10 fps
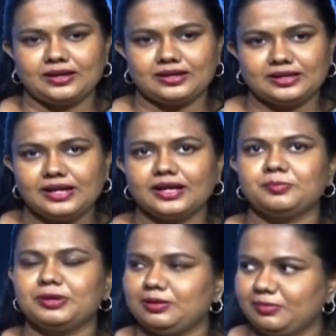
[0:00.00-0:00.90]

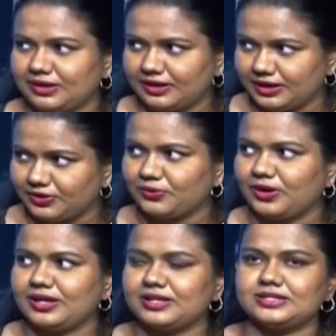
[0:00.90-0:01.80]
conduct preliminary
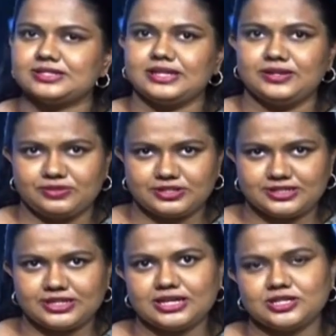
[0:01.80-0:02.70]
inquiries,
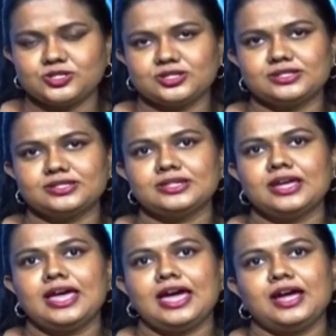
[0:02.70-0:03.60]
investigations,
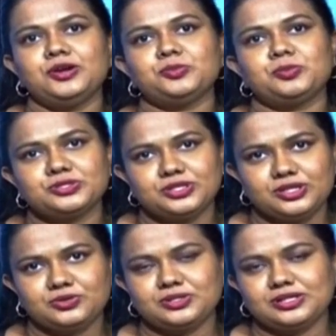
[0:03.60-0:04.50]
and to prosecute